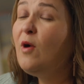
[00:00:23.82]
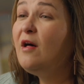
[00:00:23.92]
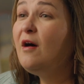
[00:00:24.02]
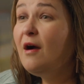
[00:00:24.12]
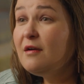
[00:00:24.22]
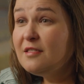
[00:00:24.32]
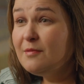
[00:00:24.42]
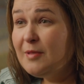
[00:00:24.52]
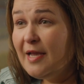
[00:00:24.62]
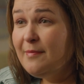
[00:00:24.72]
While our
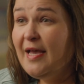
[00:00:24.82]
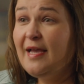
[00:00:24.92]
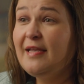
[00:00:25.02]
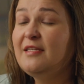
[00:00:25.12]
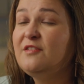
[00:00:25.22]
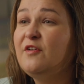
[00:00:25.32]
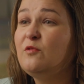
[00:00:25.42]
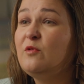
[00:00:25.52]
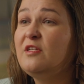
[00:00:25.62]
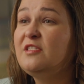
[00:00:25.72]
supply bag is
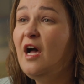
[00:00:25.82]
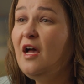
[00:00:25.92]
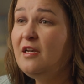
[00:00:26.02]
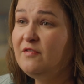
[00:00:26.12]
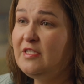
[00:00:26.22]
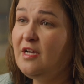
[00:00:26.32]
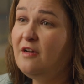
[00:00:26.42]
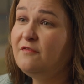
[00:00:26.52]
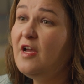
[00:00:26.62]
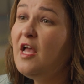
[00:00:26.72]
filled with a ton of
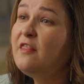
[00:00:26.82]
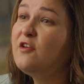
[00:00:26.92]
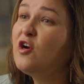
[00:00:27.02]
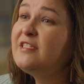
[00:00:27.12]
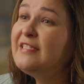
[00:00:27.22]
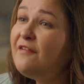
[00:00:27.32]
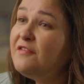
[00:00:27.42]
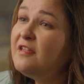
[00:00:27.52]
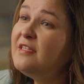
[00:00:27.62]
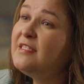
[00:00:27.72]
stuff, there are
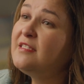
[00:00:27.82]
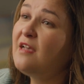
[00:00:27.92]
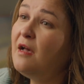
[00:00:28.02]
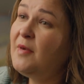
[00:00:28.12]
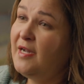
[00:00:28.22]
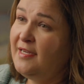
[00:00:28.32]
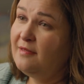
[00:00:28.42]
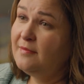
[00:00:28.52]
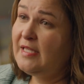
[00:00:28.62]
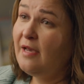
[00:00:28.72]
definitely some
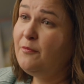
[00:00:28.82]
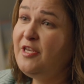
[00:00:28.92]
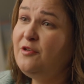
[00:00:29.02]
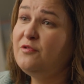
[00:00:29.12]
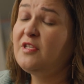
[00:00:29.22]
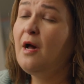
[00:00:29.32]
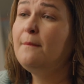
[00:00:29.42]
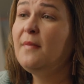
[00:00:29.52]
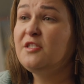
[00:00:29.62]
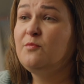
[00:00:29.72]
items that we use
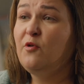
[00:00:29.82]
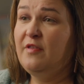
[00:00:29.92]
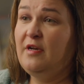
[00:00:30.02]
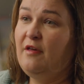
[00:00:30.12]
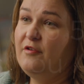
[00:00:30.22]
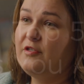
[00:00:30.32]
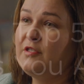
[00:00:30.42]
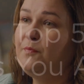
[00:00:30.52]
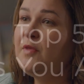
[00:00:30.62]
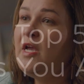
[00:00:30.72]
much more than others.